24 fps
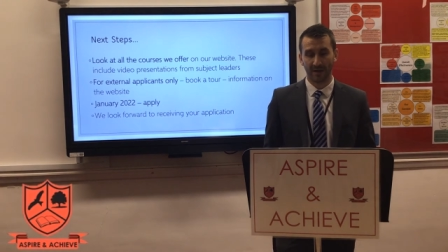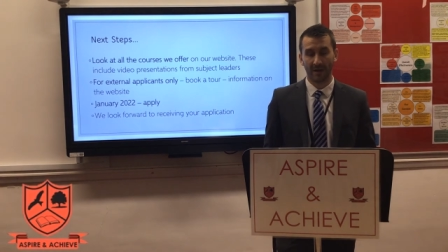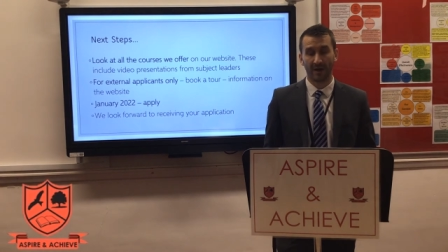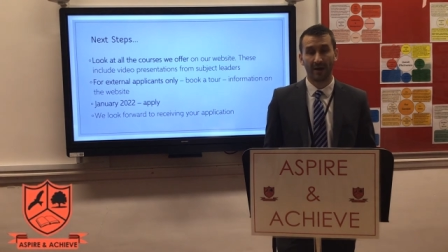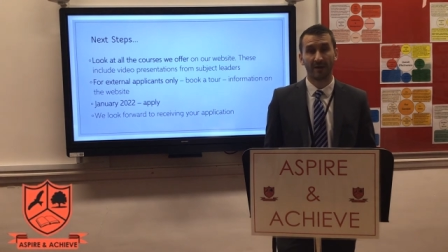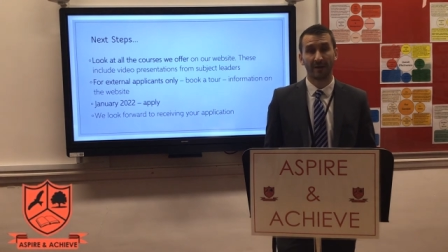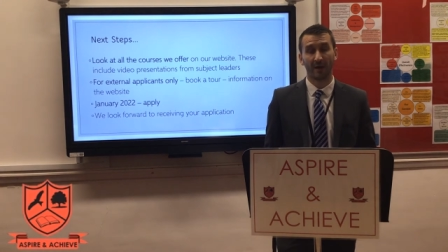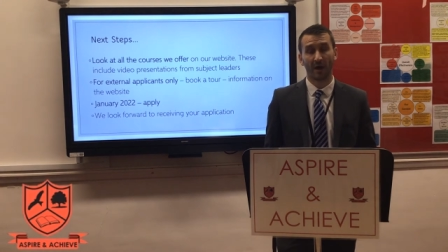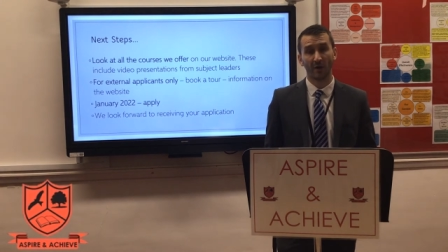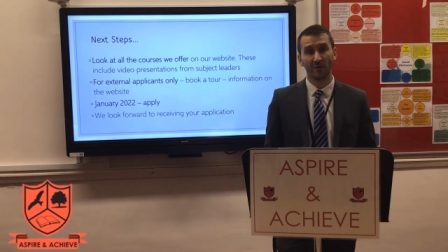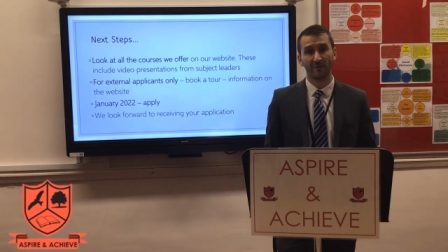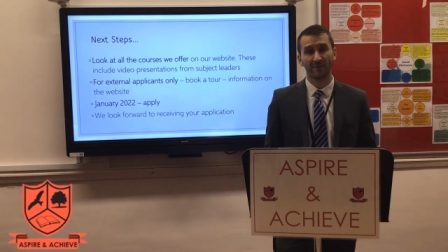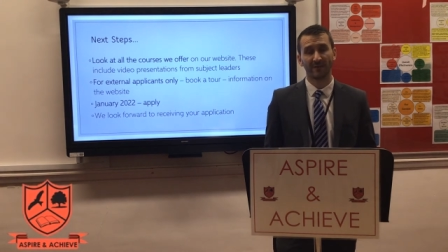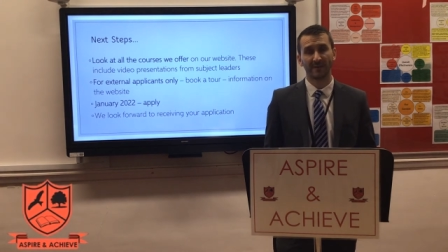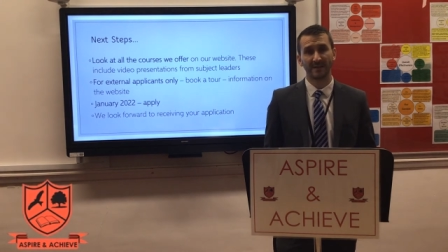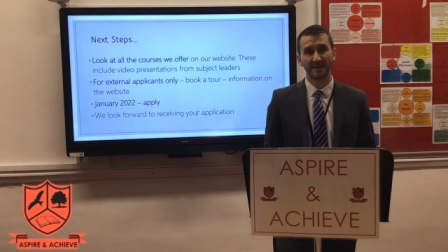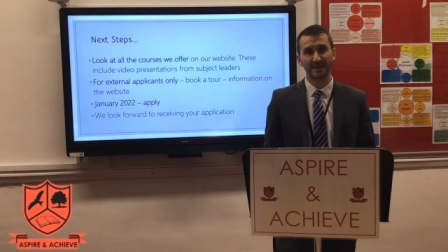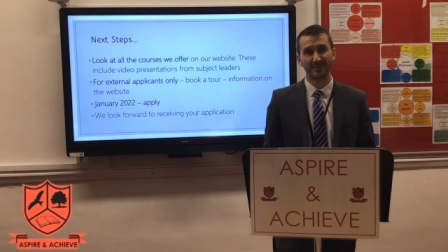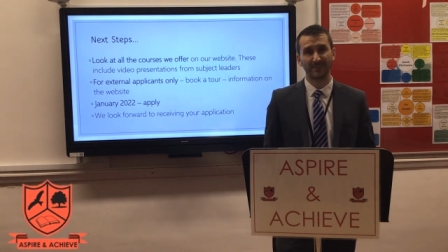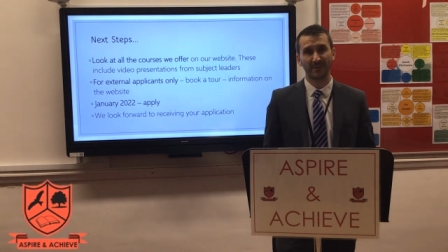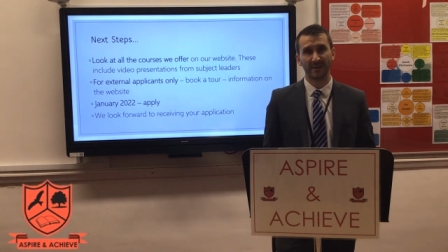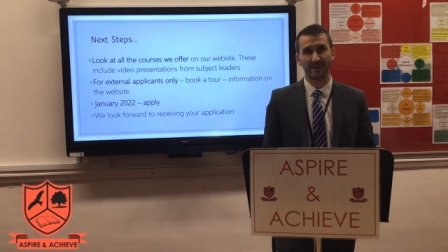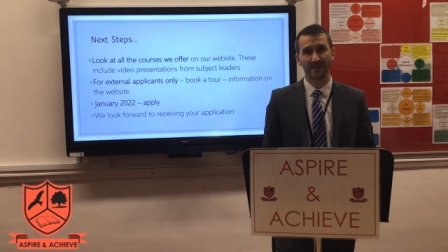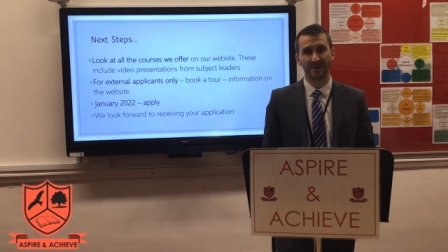and hopefully
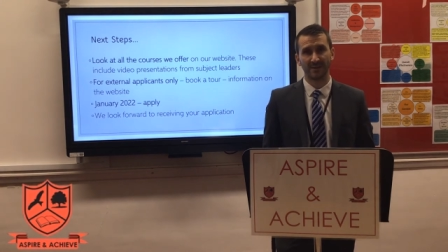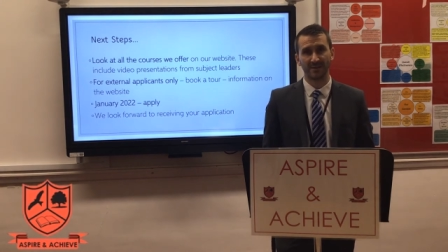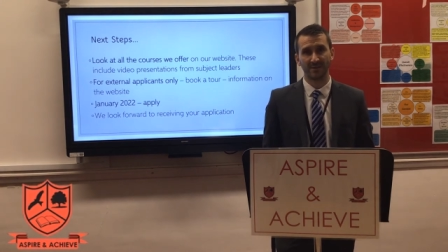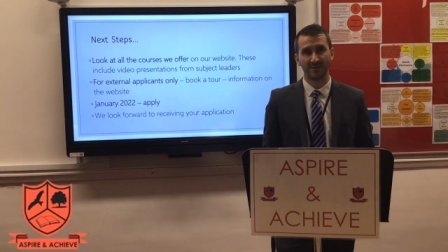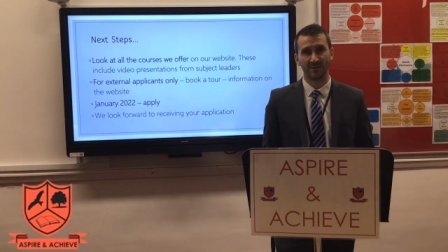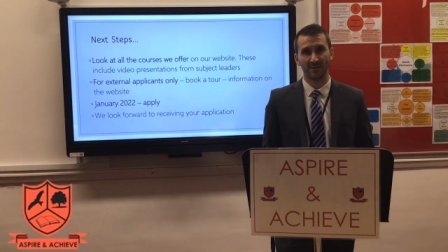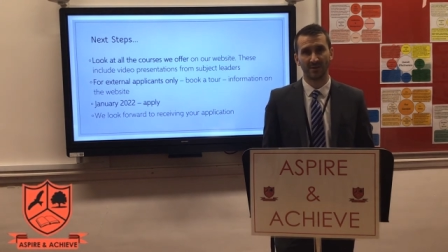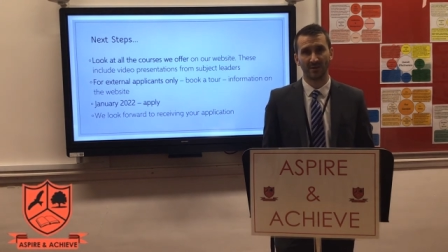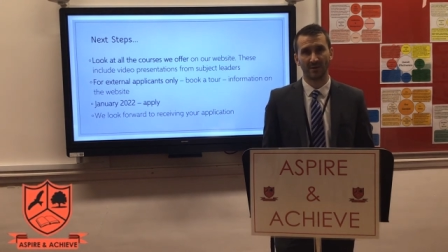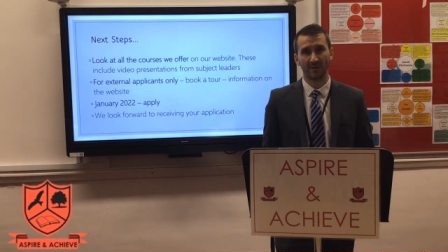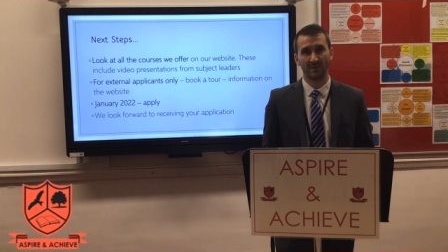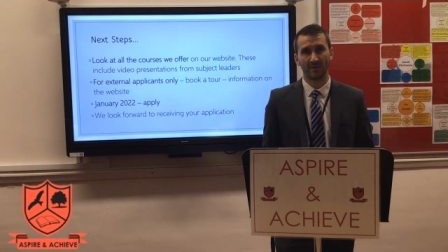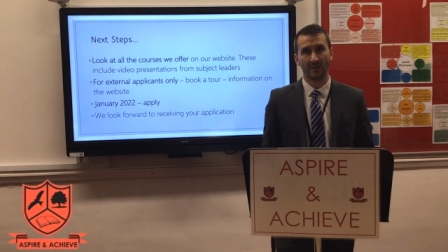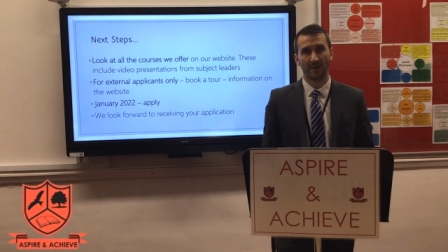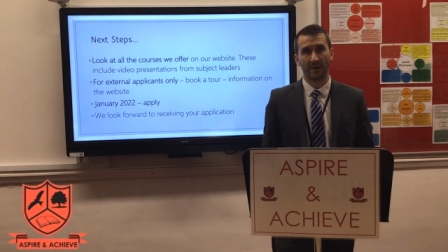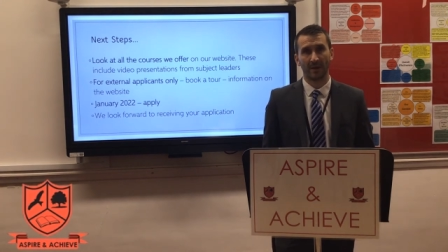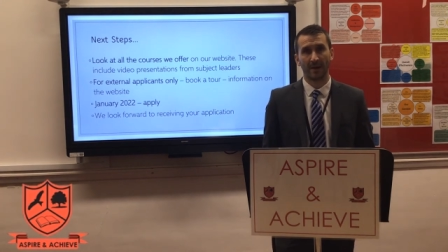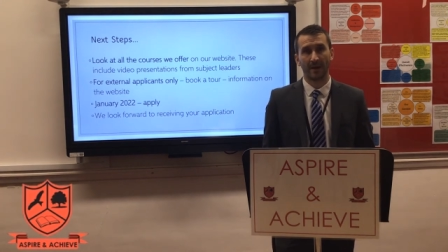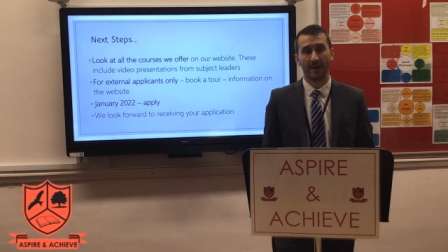speaking to you.